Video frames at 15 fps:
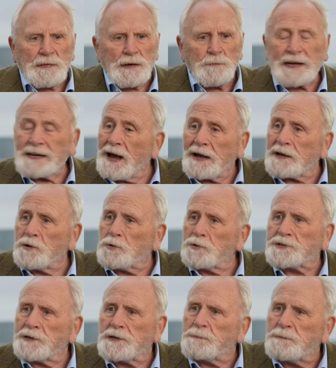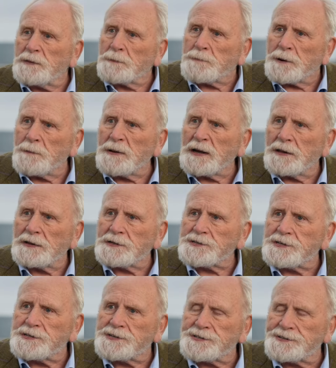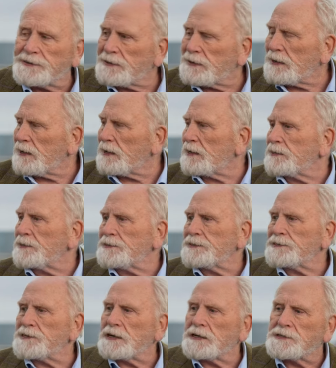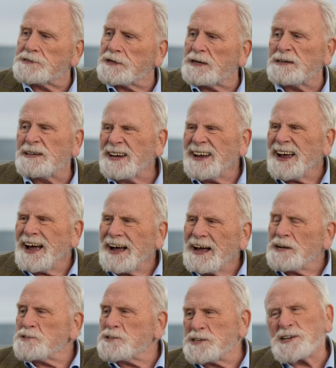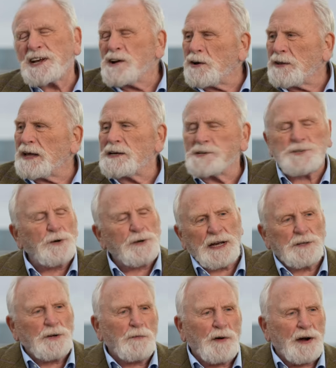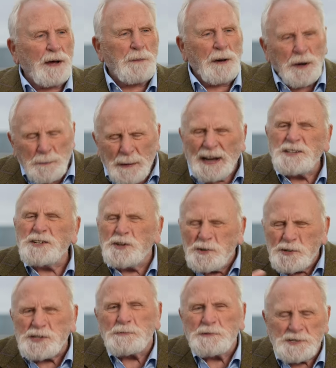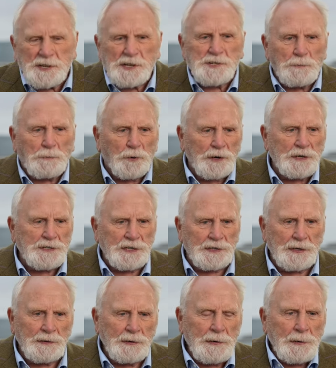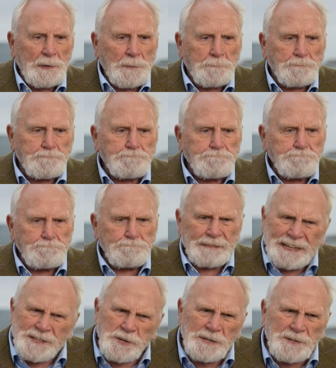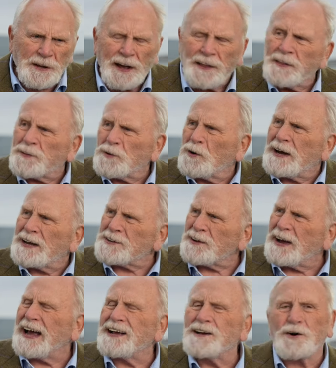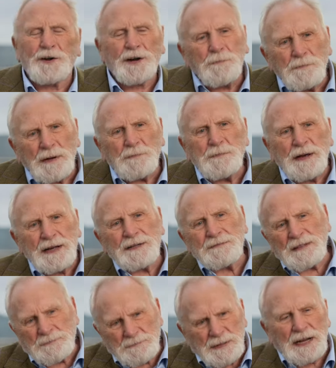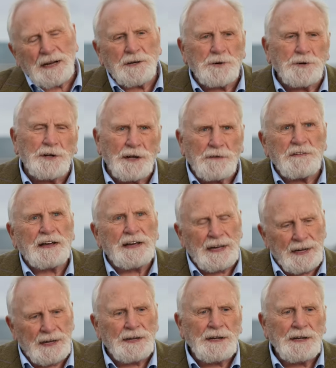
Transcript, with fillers: we can't go to the, the premiere. This is, ah, jings. And she said, oh, that's okay. Don't worry about it. But I knew she was disappointed. So I sat and thought, hang on, I'm, I'm making a, a good living here.